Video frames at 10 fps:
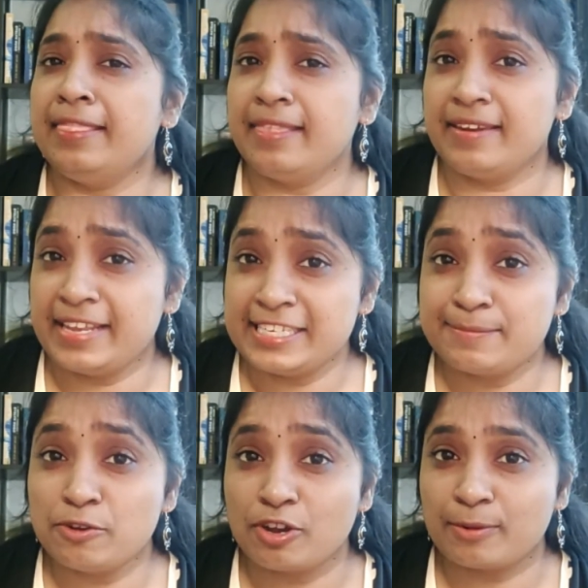And the next
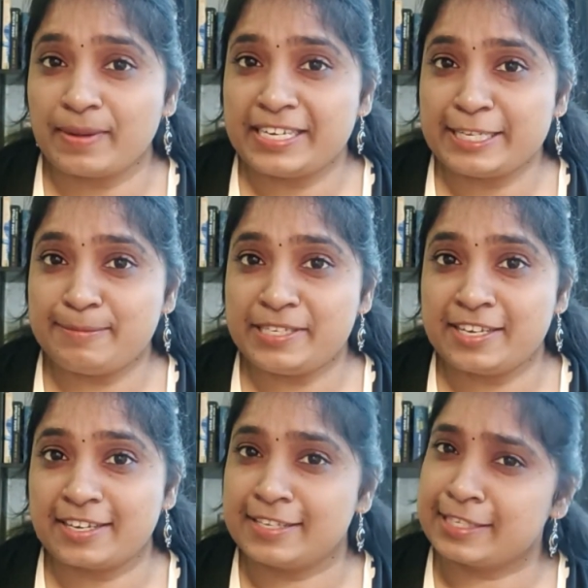book on my
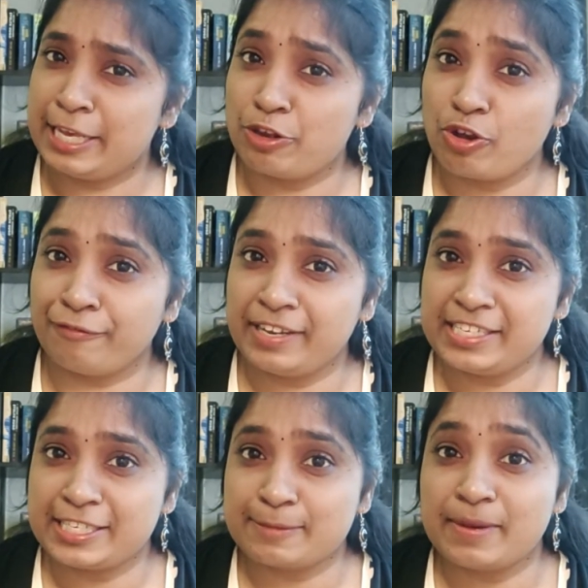TBR is Hero of
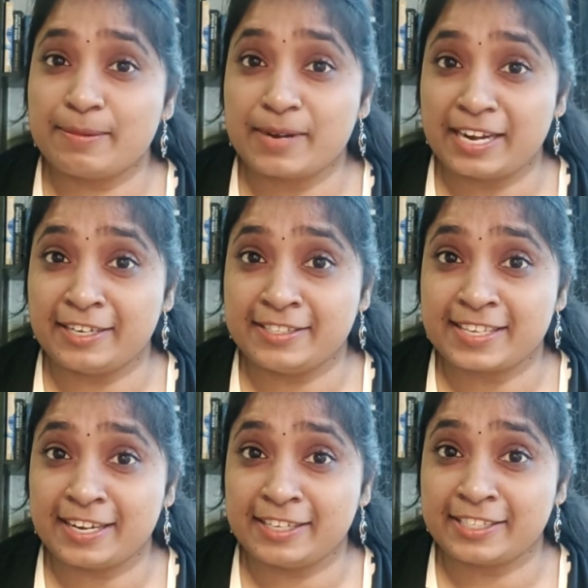Ages by Brandon
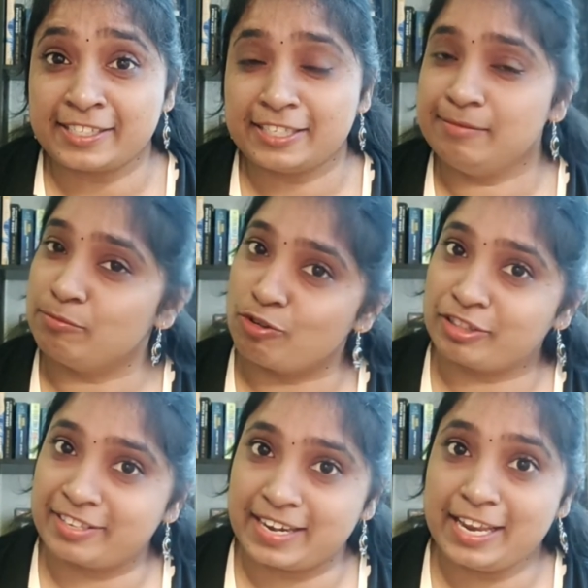Sanderson, book
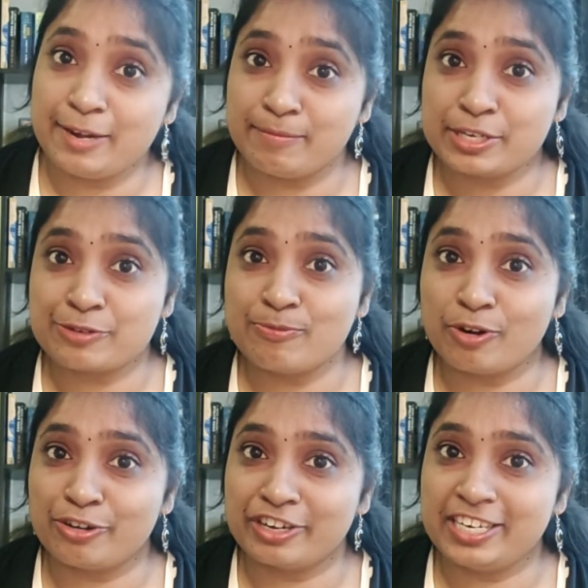3 in
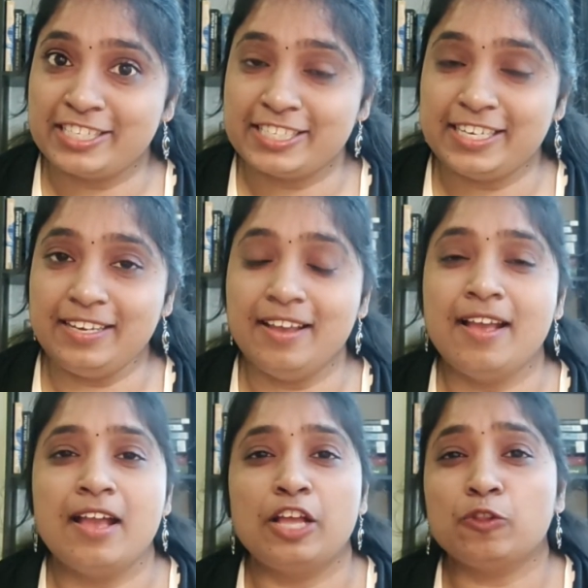Mistborn trilogy.
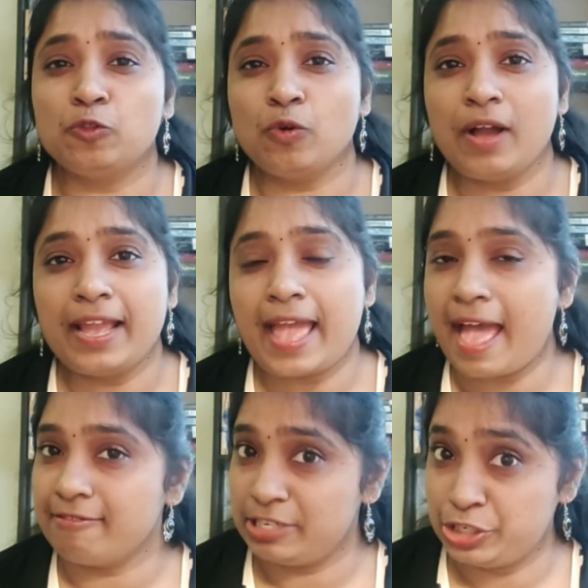Though I
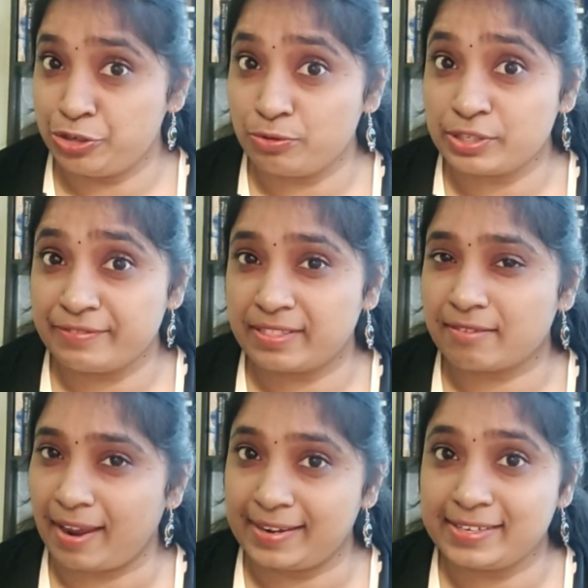have issues with
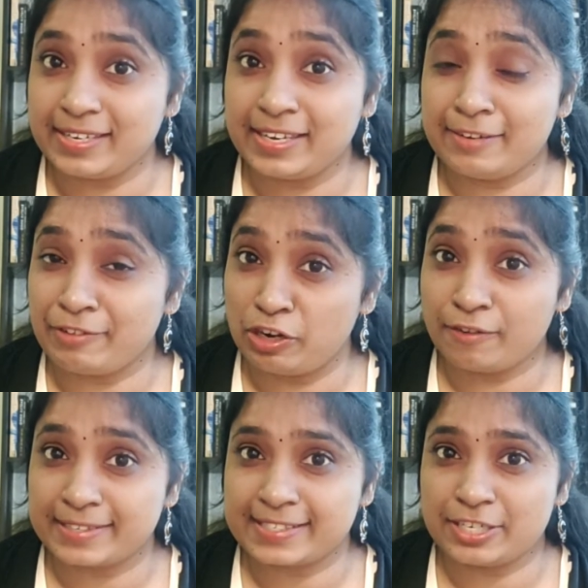writing in Well of
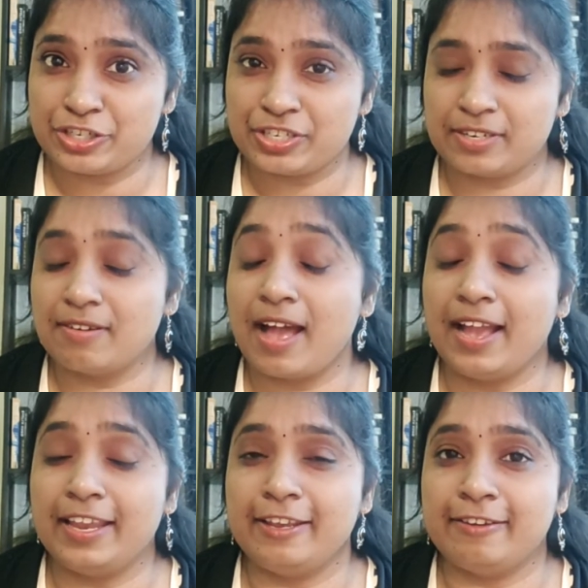Ascension, I